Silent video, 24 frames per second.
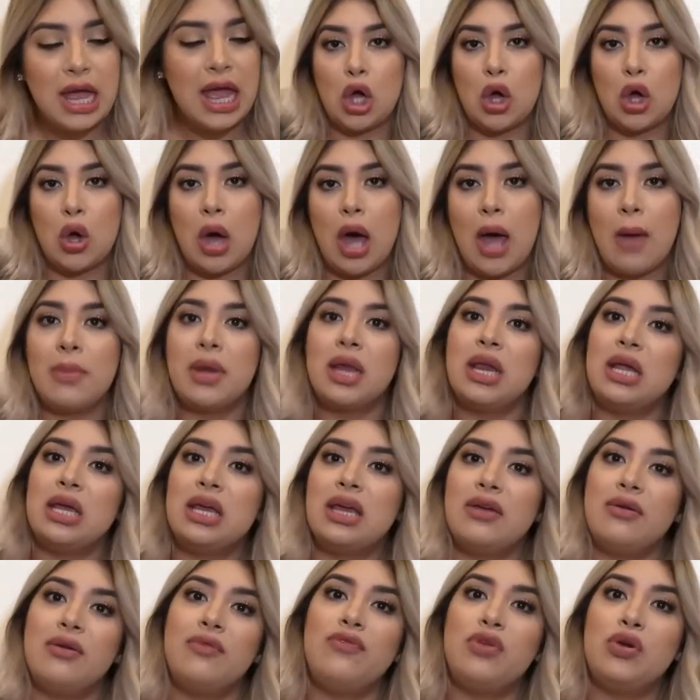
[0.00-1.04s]
So I'm gonna
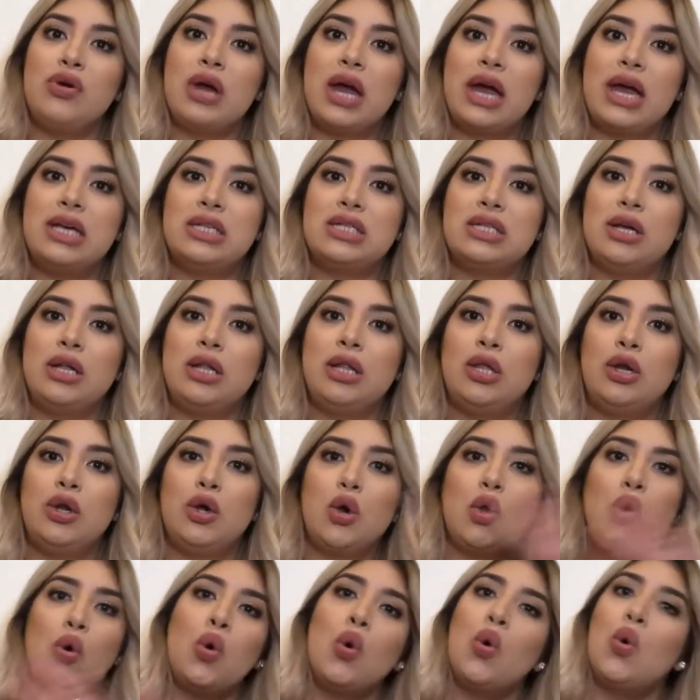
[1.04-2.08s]
give you guys a little
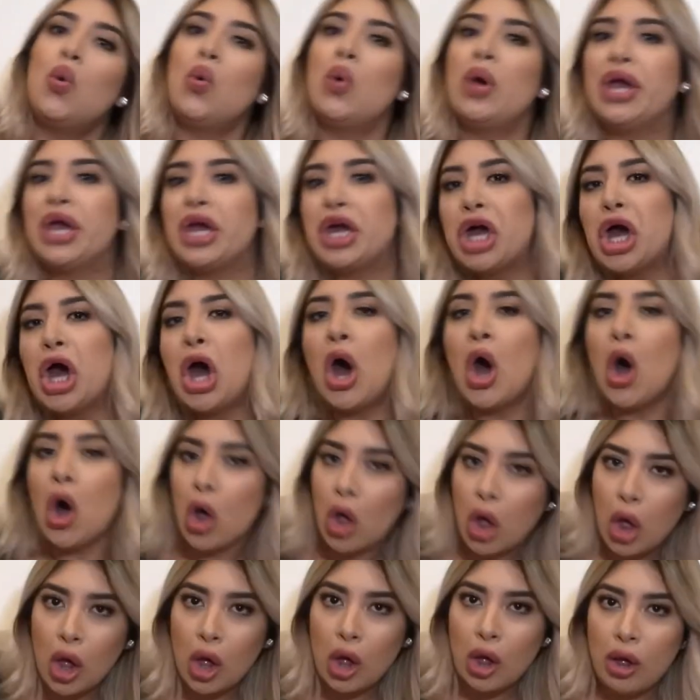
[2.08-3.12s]
quick
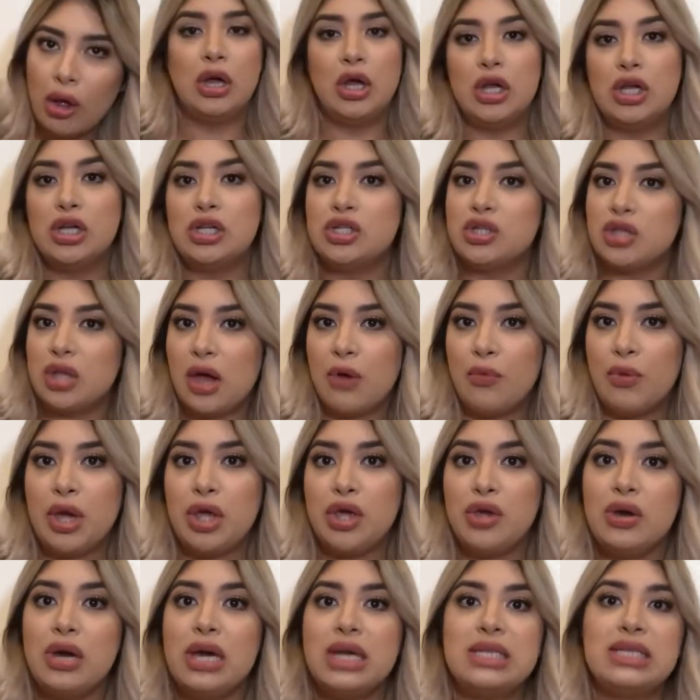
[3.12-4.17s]
haul so that way
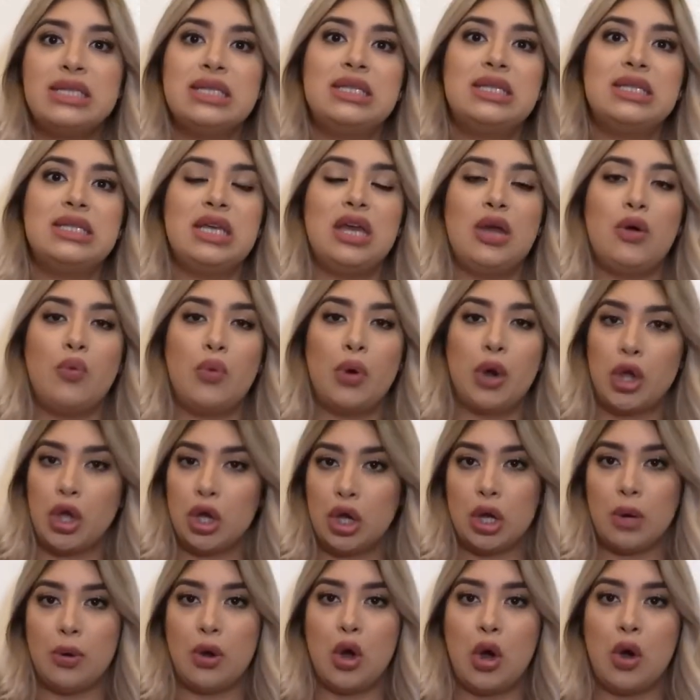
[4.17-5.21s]
you guys can see where you
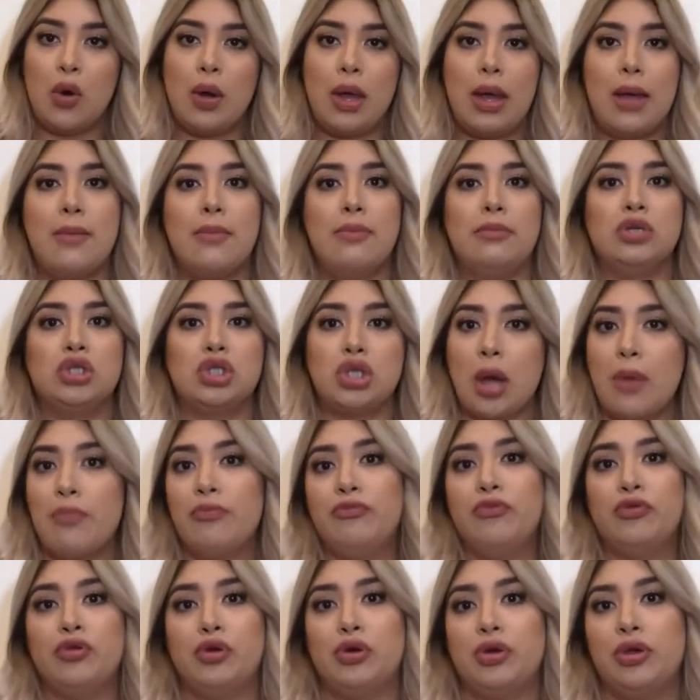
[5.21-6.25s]
can go and shop
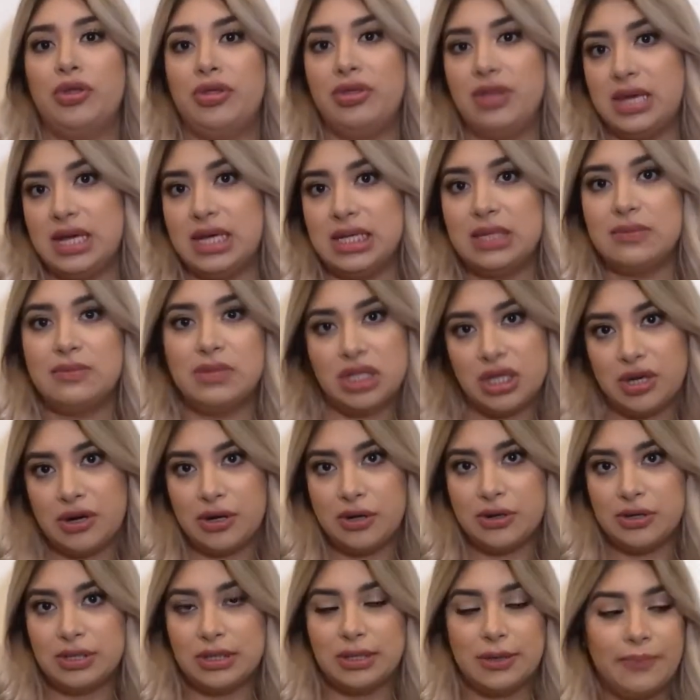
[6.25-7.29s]
for these
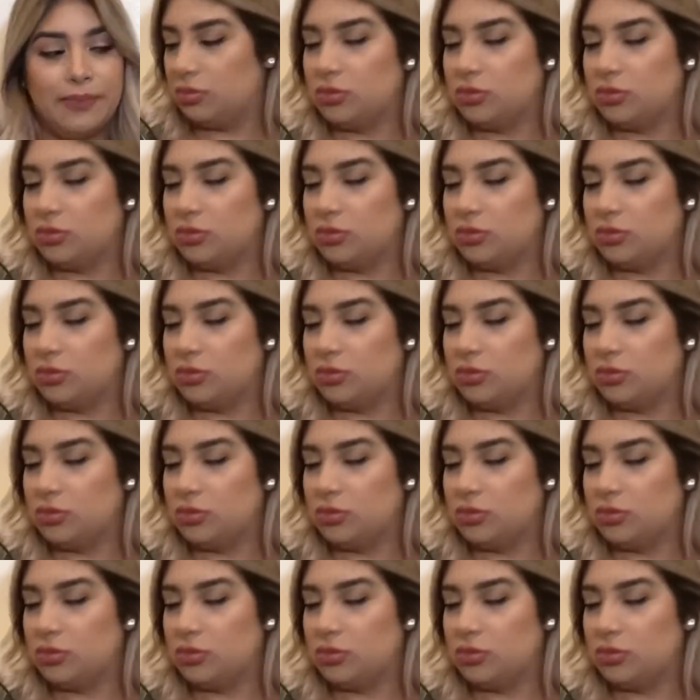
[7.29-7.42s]
materials.